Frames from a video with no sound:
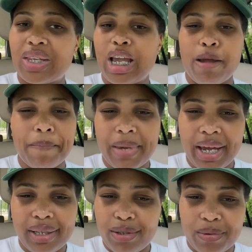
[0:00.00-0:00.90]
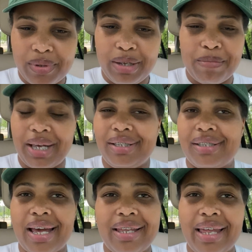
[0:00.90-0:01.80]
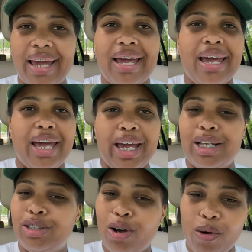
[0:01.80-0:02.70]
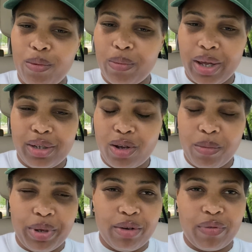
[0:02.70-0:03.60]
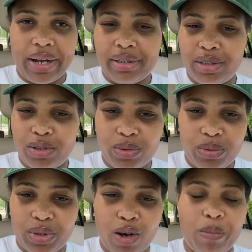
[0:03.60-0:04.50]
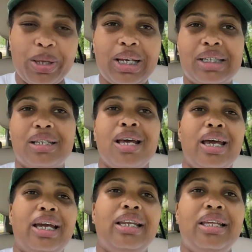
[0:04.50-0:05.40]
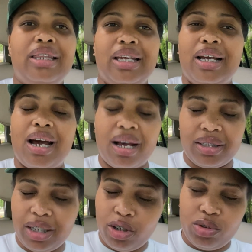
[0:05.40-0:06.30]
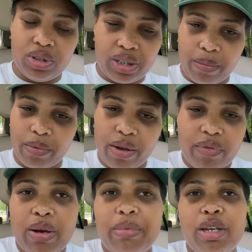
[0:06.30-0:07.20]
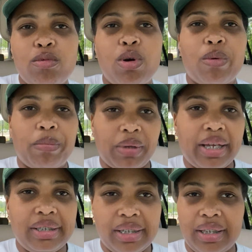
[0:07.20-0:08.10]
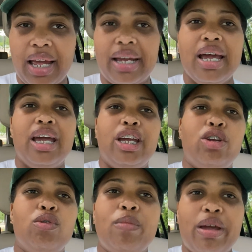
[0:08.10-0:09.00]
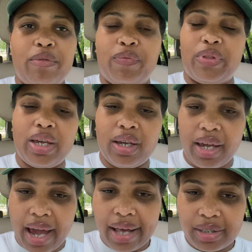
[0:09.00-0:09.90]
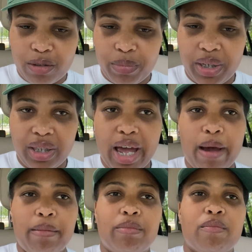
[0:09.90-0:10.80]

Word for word: He may do he may say that and don't and don't be afraid to do so because anything God tell you to separate from, he will replace it. Like you may think it has to be that